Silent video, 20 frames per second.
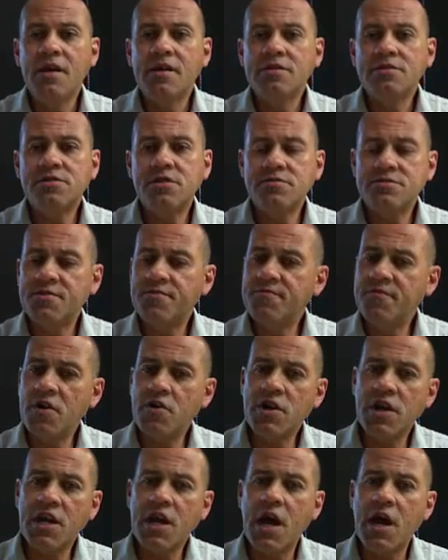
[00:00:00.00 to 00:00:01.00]
So it's a
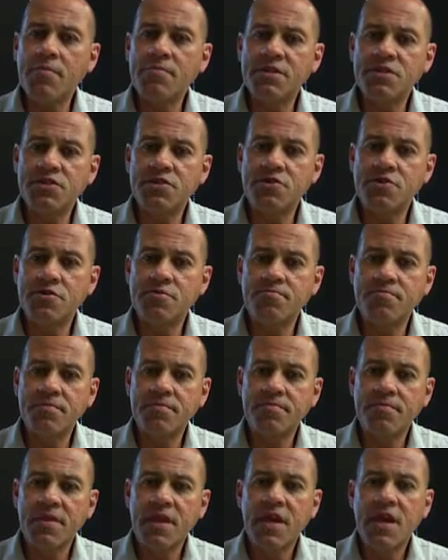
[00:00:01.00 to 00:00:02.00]
very common term.
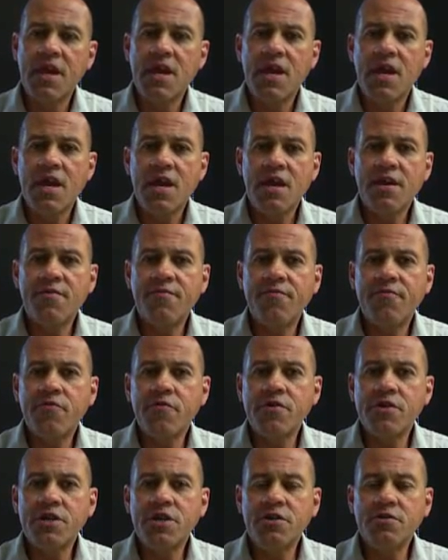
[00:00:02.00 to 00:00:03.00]
If
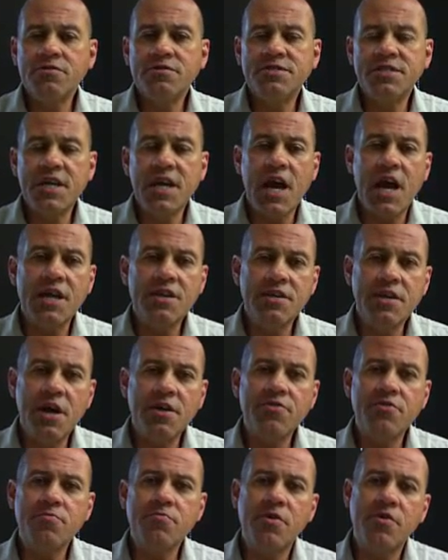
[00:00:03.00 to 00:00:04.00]
we're using
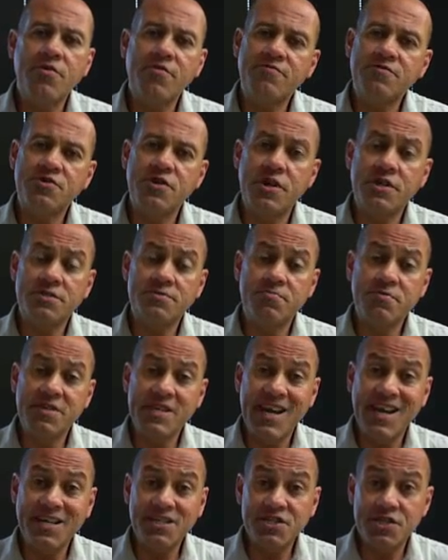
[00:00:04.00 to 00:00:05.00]
another mode of
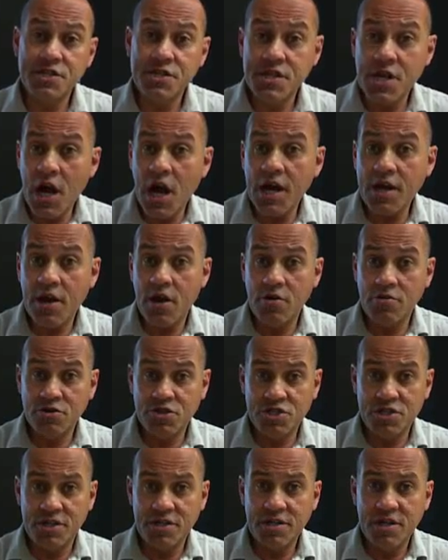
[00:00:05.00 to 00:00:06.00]
transportation, not
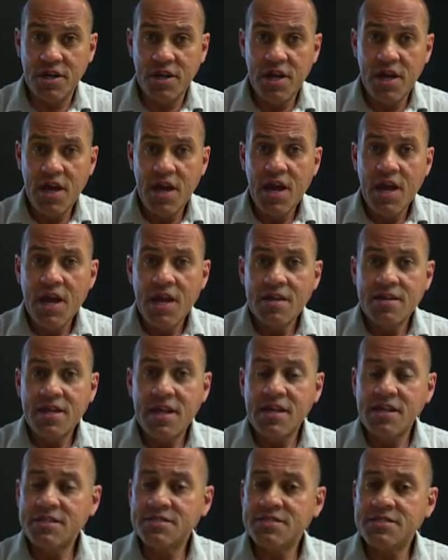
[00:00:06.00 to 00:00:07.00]
ocean,
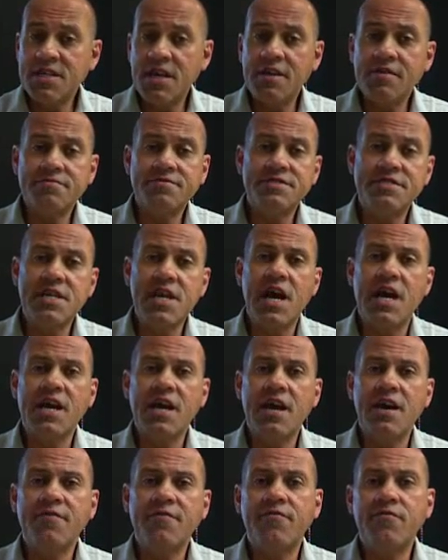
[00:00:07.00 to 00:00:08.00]
then instead of
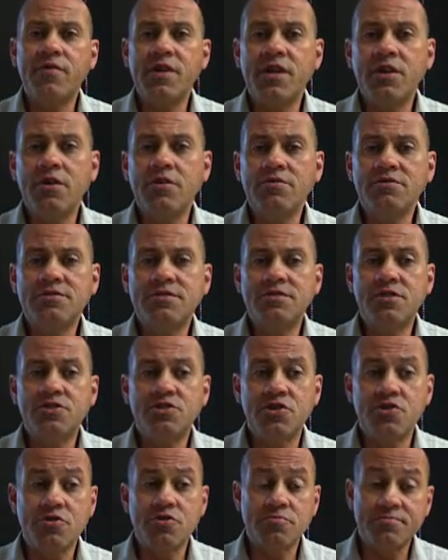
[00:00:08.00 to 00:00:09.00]
CIF, we use the
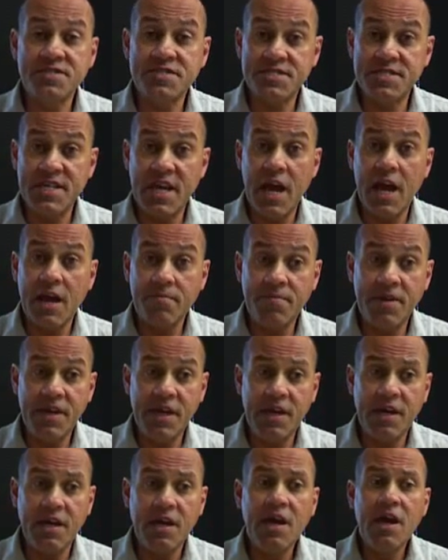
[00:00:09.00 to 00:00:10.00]
term
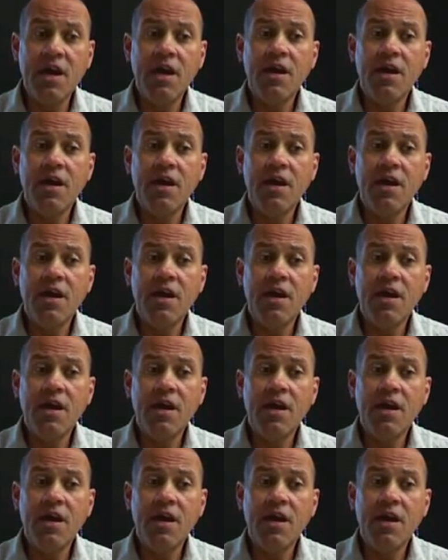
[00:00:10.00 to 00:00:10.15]
CIP,